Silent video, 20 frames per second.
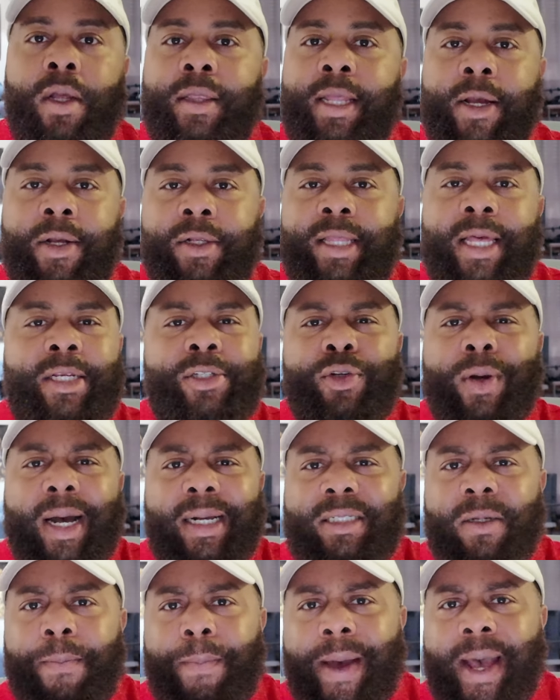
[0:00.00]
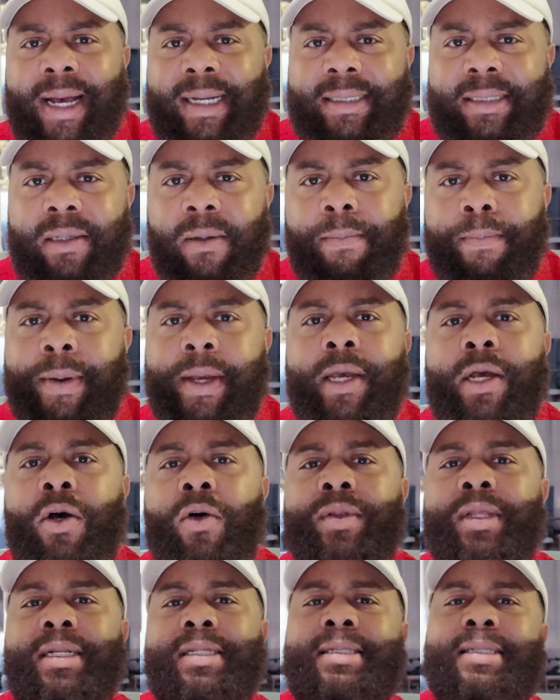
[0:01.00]
they, they tried to pass a
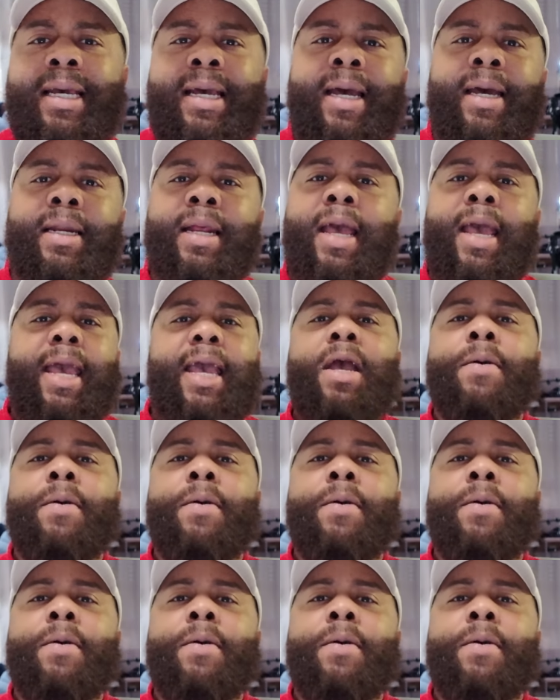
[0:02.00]
bill that said